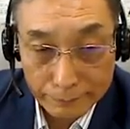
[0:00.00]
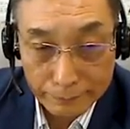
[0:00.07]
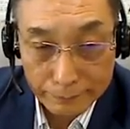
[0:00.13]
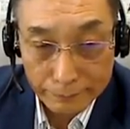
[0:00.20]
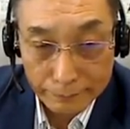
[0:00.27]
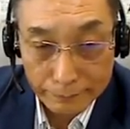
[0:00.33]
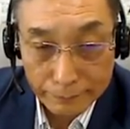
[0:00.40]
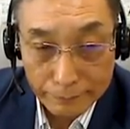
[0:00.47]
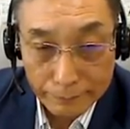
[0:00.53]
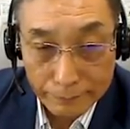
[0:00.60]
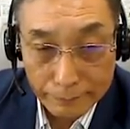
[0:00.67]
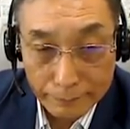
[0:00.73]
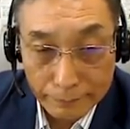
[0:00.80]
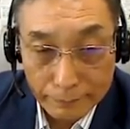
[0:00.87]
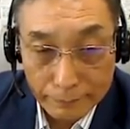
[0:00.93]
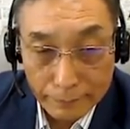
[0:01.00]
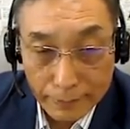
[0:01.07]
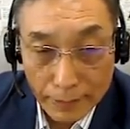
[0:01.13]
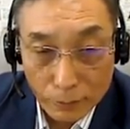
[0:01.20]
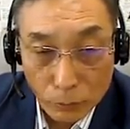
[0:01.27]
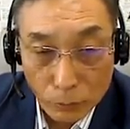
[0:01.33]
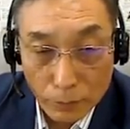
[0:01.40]
changes in the
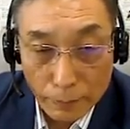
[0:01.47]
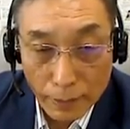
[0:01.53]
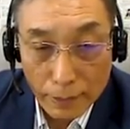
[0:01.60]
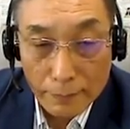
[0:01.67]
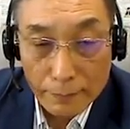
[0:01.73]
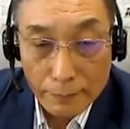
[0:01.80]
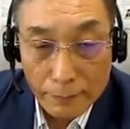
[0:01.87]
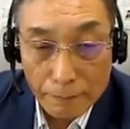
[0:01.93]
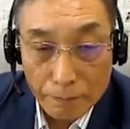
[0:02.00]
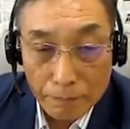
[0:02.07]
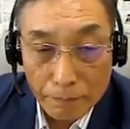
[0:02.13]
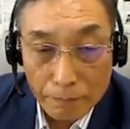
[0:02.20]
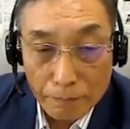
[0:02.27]
mindset, and I think